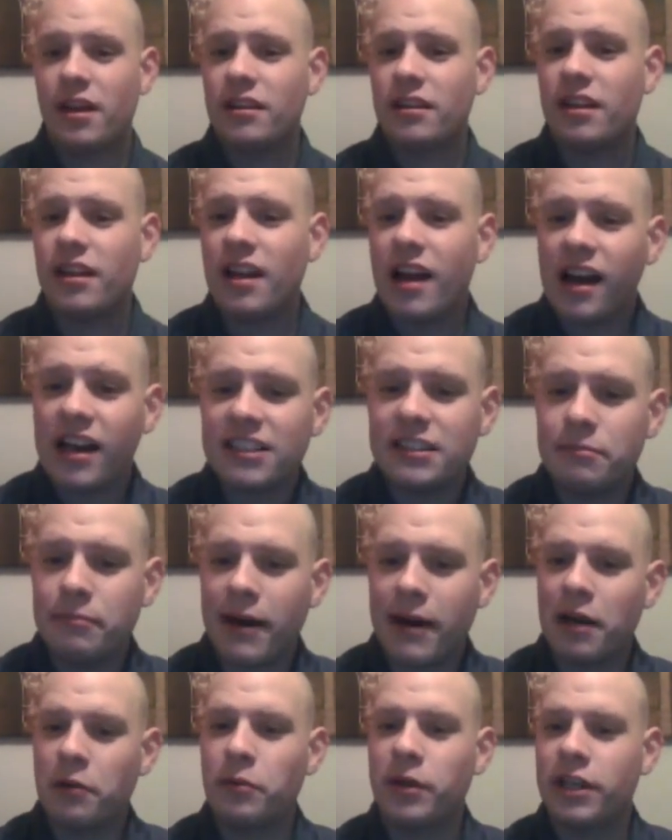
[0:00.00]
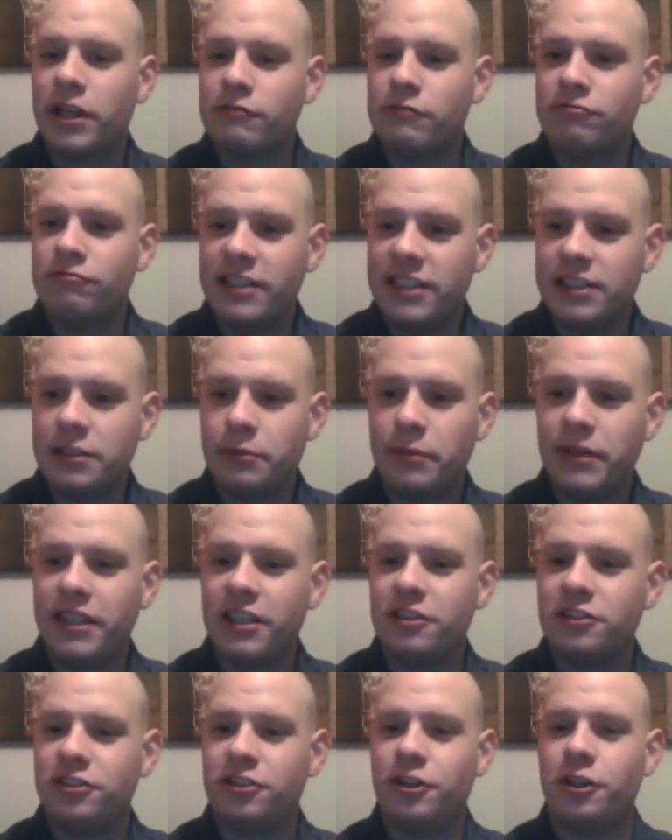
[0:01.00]
The last man, we can reasonably
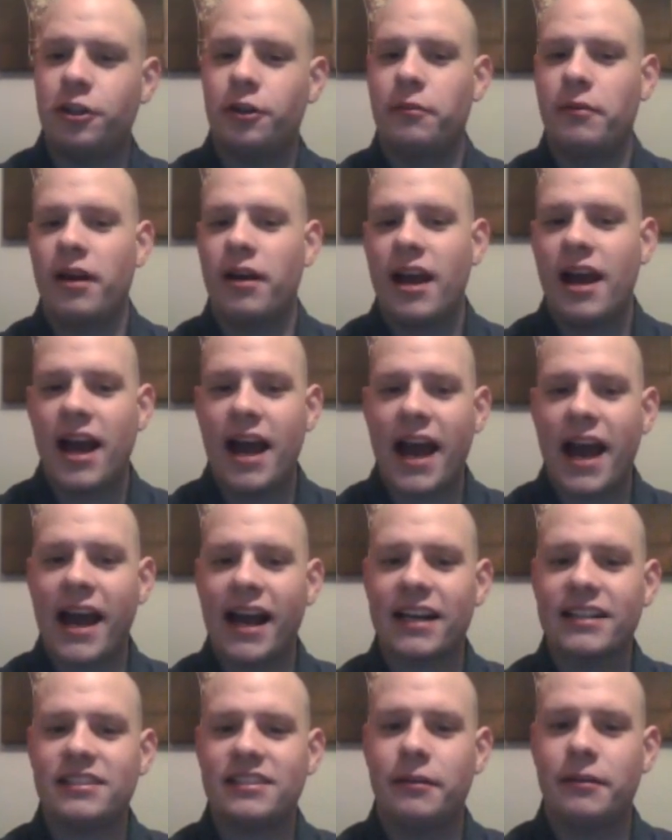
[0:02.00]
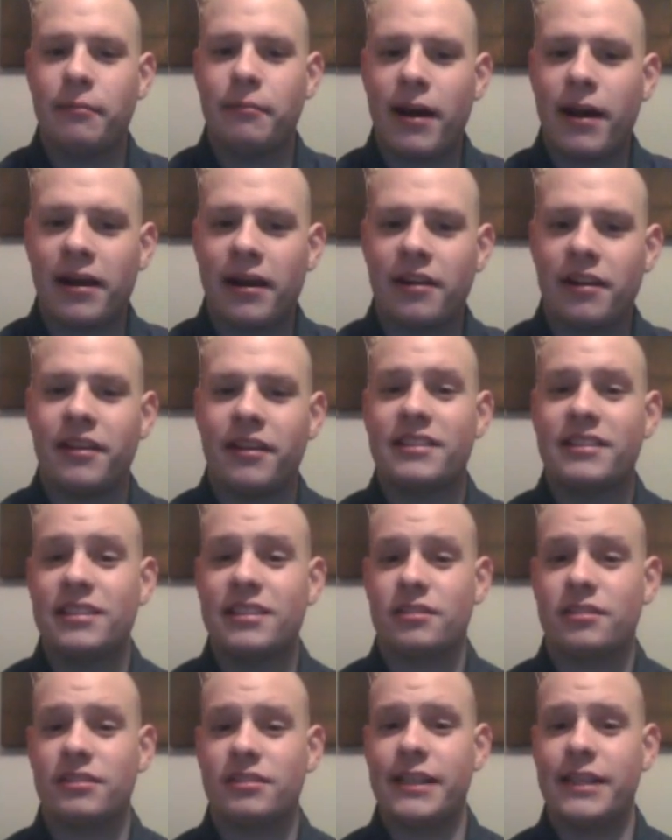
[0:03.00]
assume, acts in a manner that
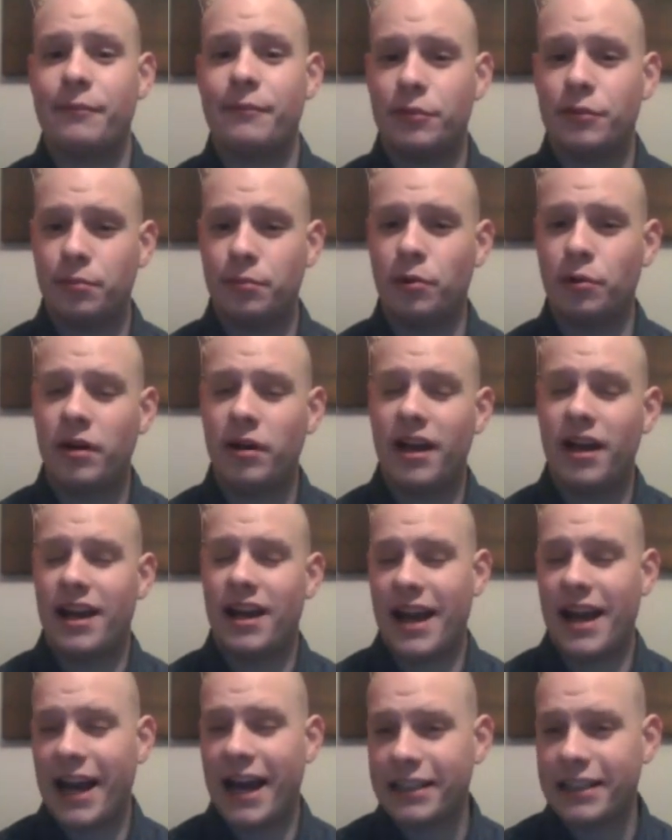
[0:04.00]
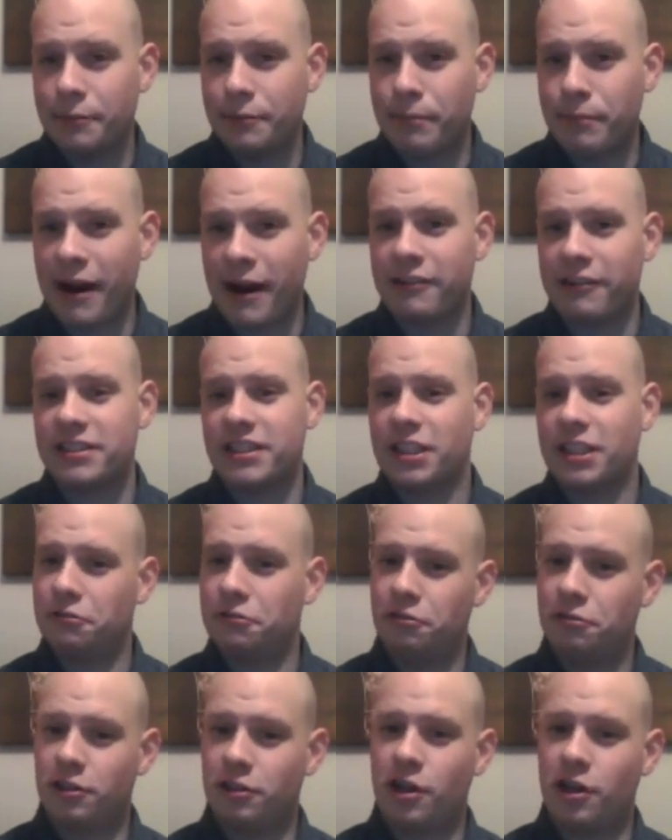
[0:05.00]
is contemptible and embarrassing
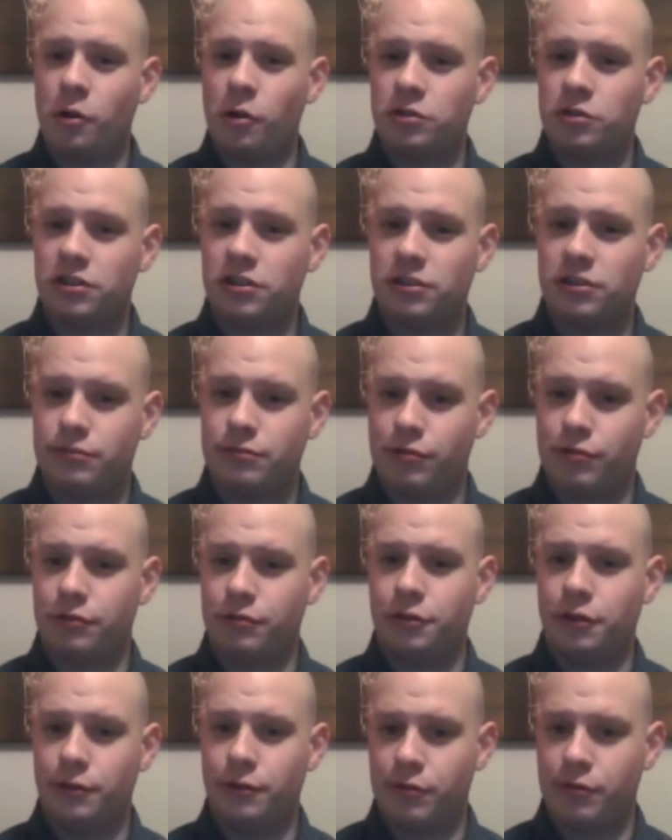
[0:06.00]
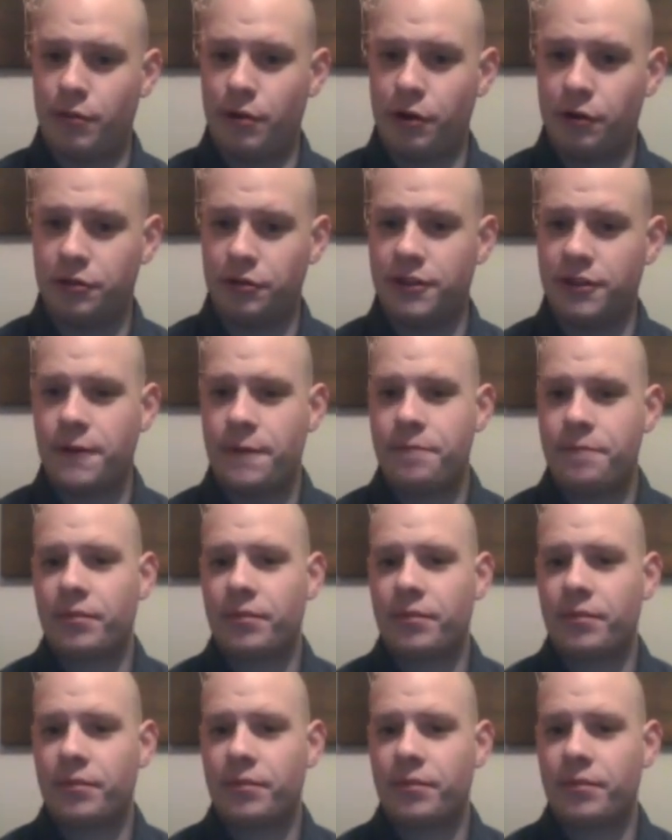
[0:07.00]
for a culture to promote.